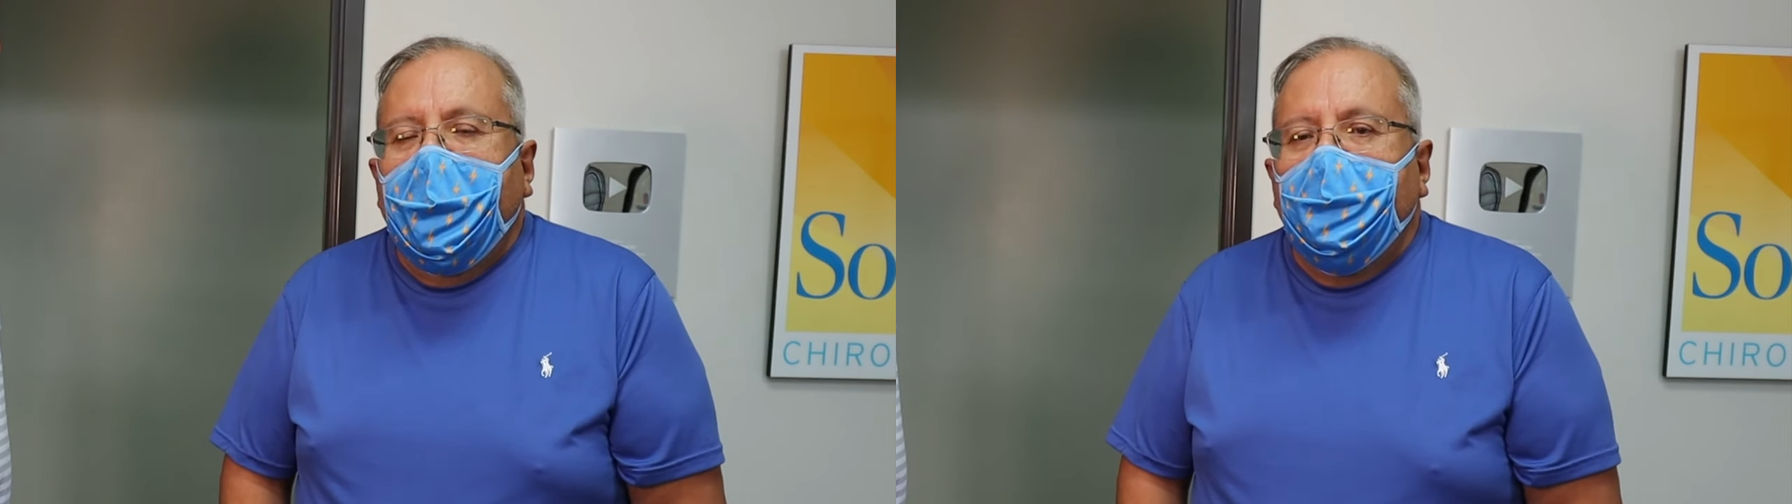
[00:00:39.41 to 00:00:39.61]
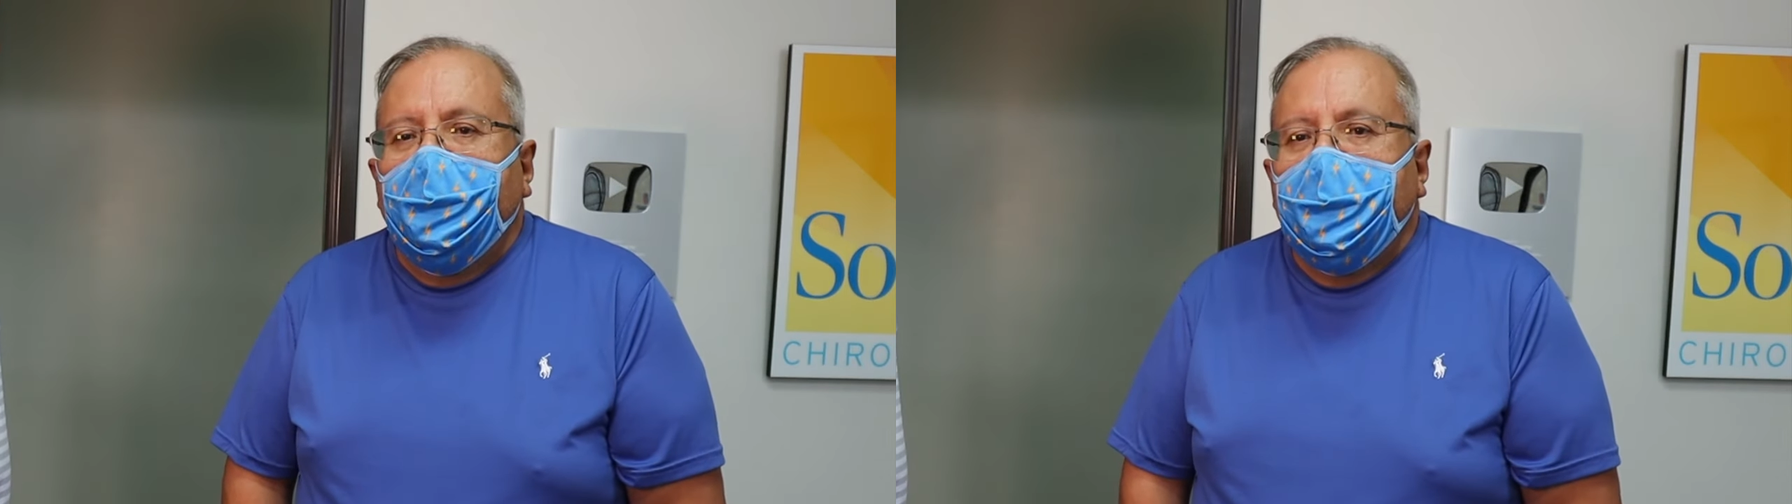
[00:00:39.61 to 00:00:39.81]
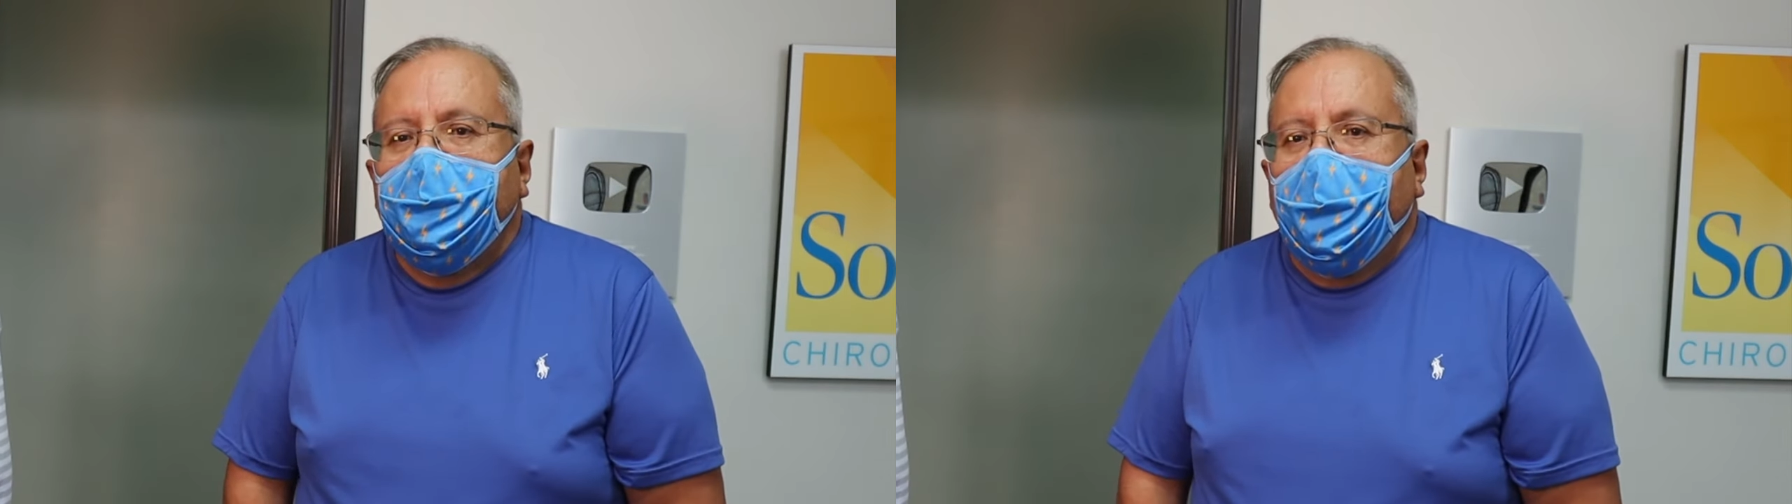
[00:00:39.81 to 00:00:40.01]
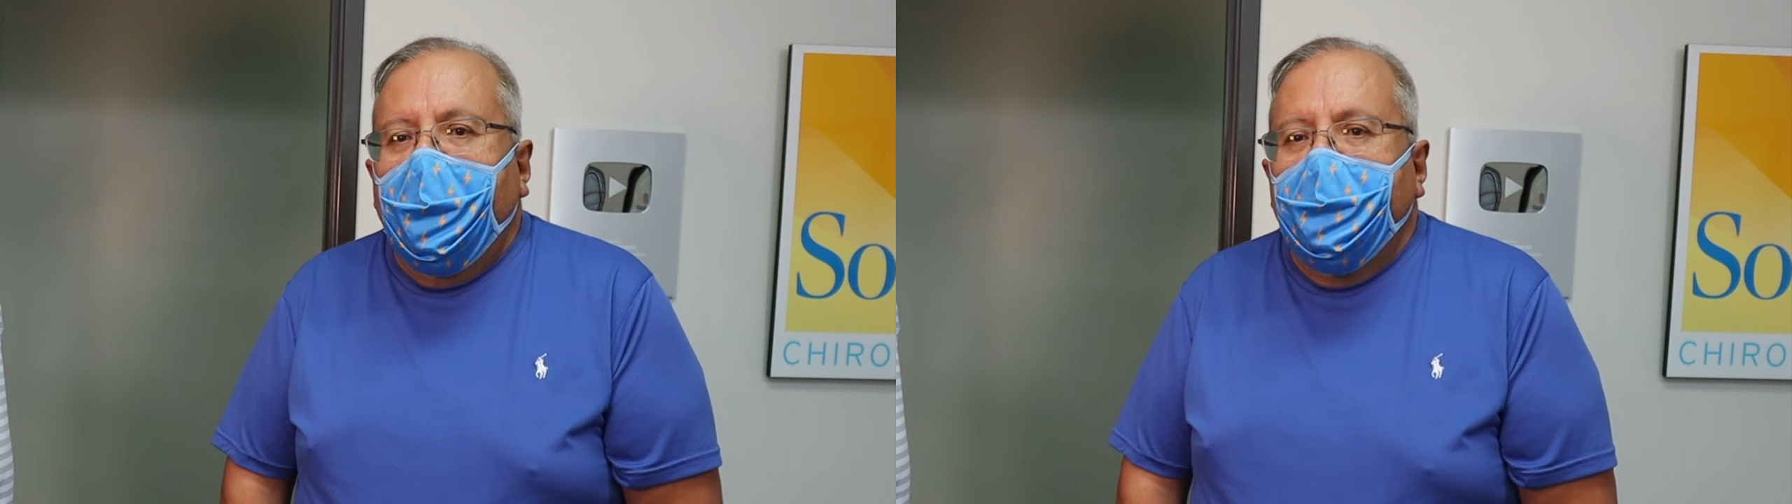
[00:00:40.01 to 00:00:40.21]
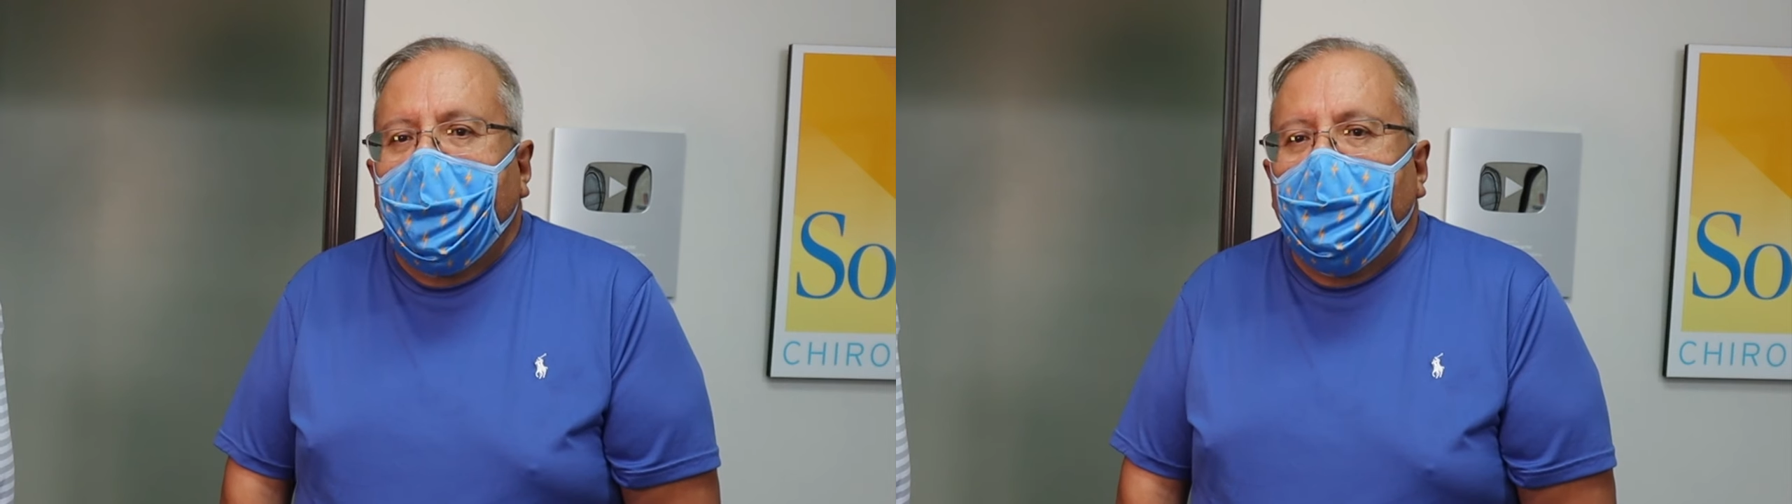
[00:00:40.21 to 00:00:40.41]
I'm a
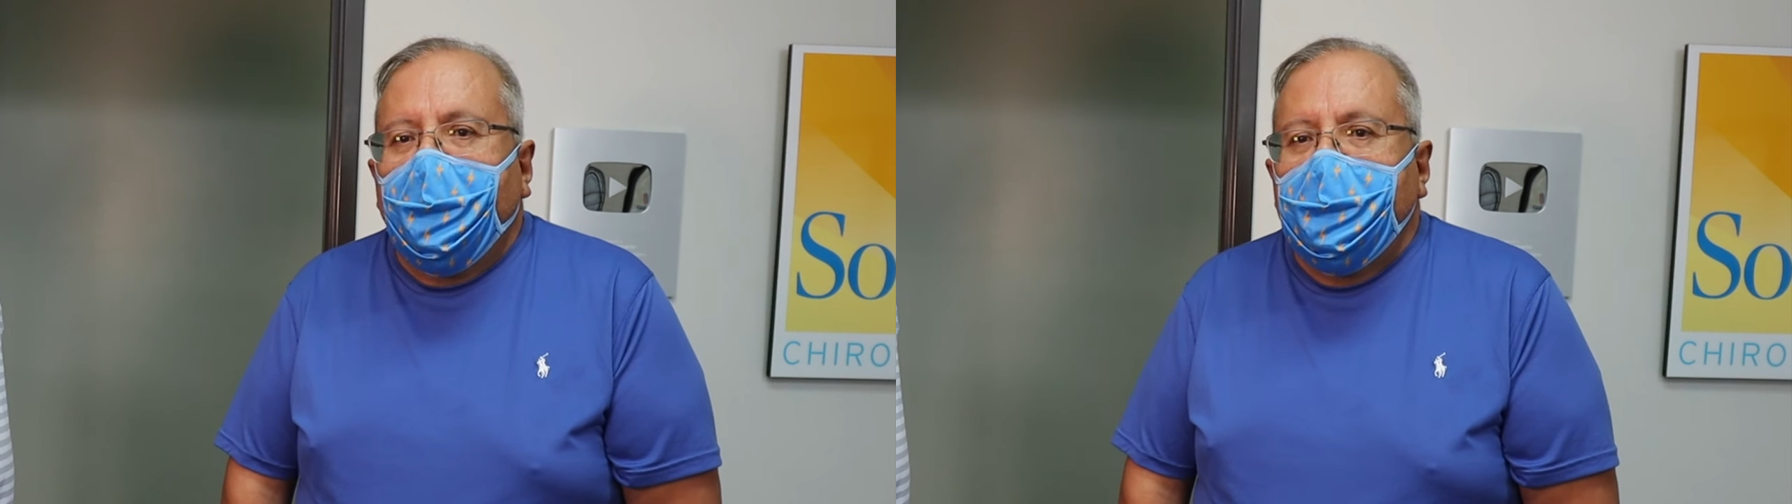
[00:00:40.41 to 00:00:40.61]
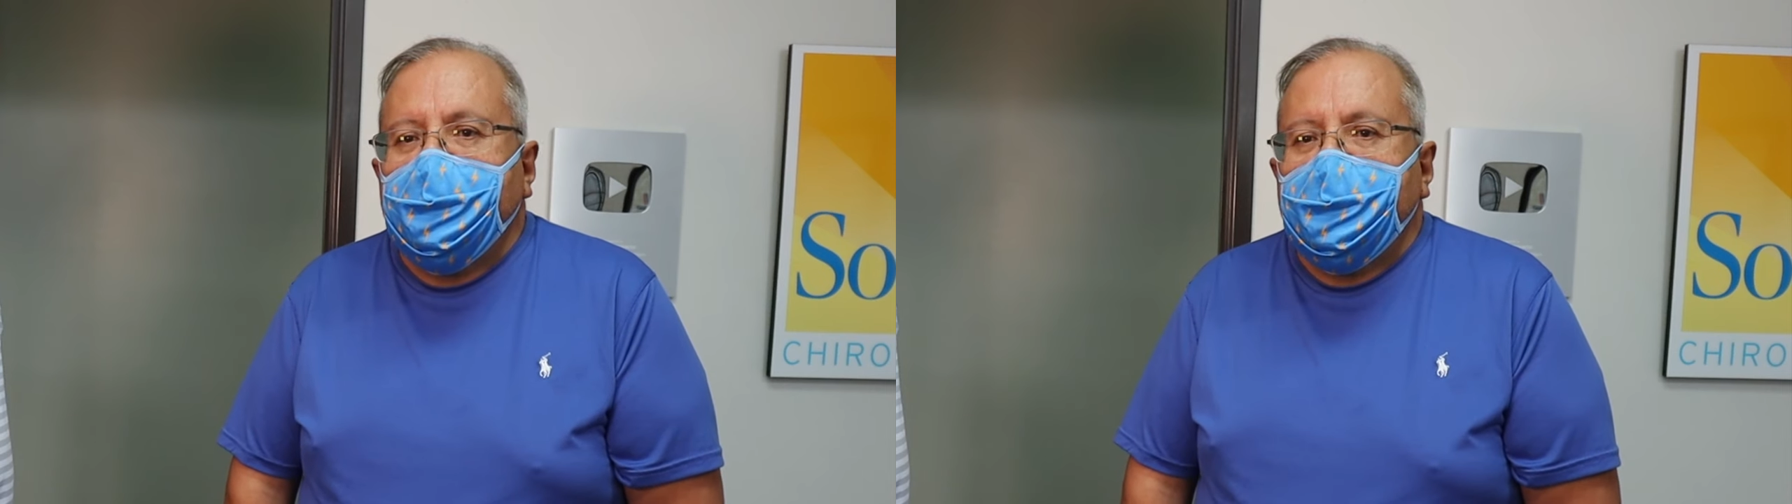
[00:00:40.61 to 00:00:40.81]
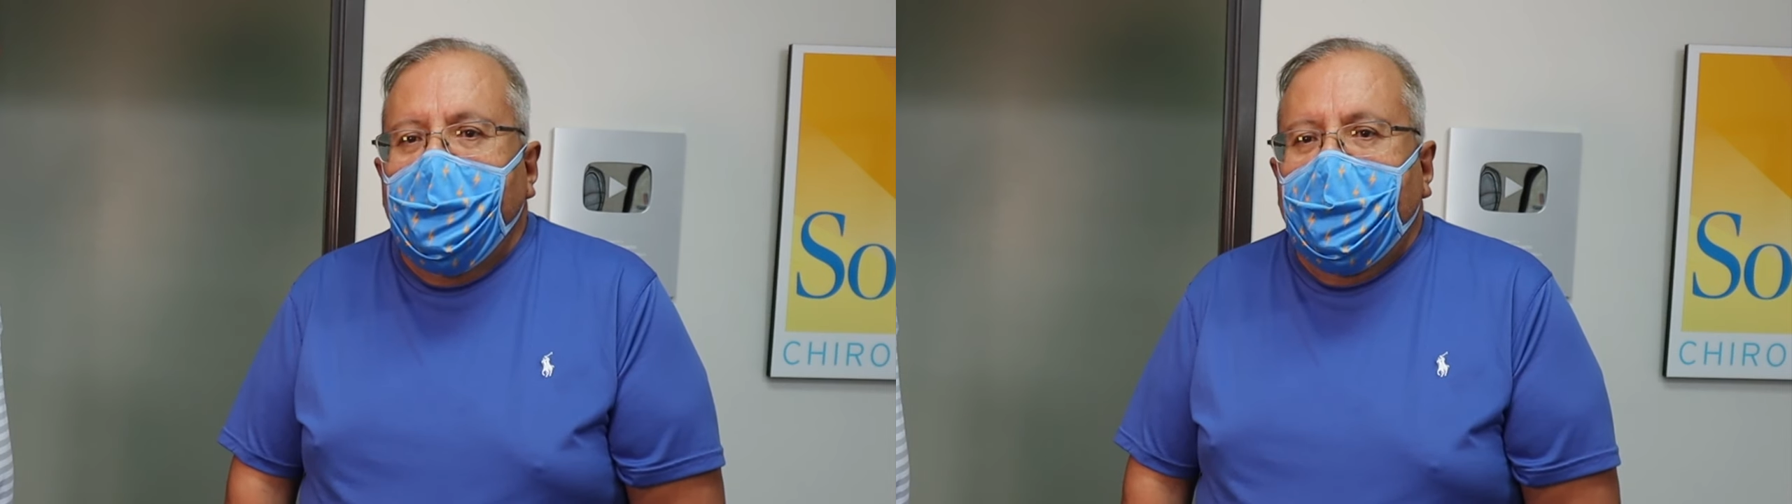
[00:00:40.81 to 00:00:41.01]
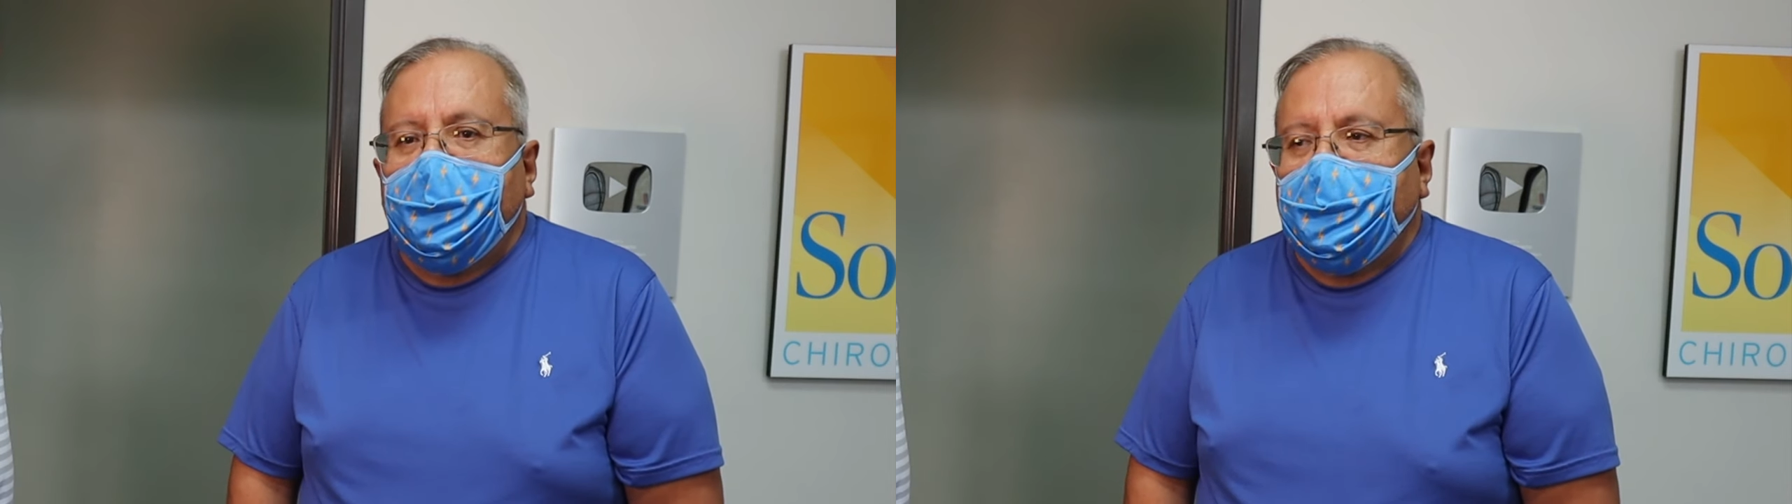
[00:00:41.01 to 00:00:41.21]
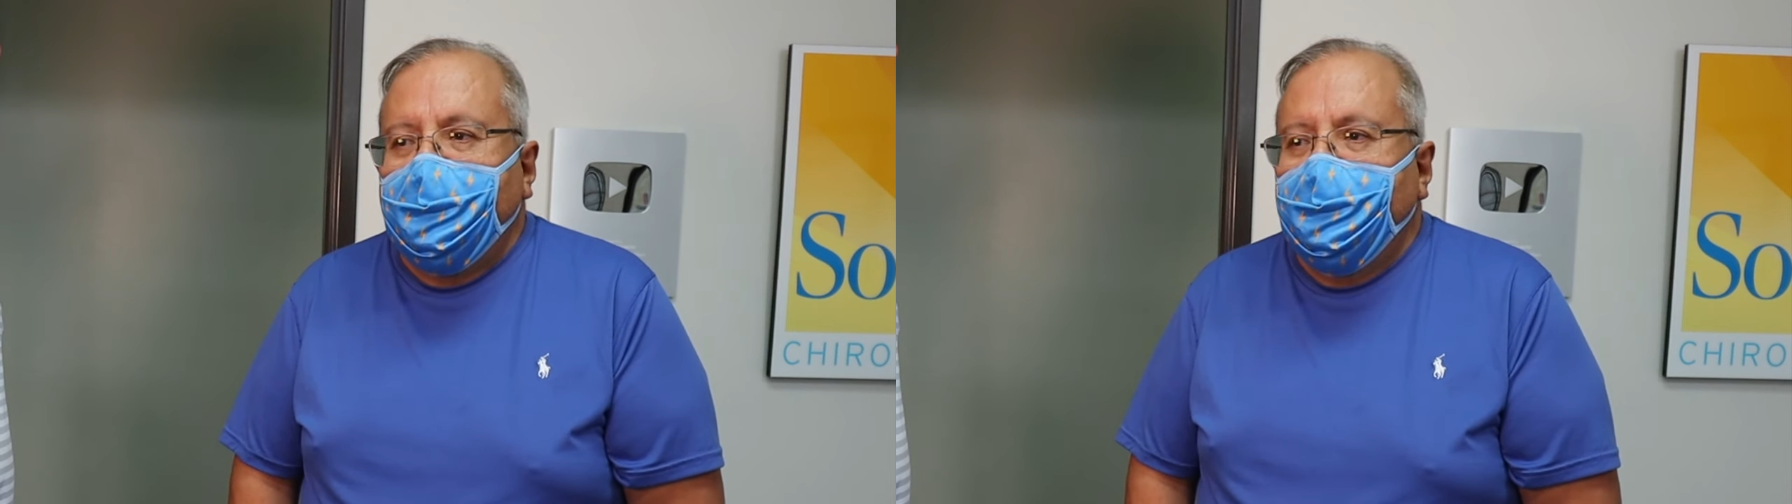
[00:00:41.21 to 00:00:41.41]
retired operations manager.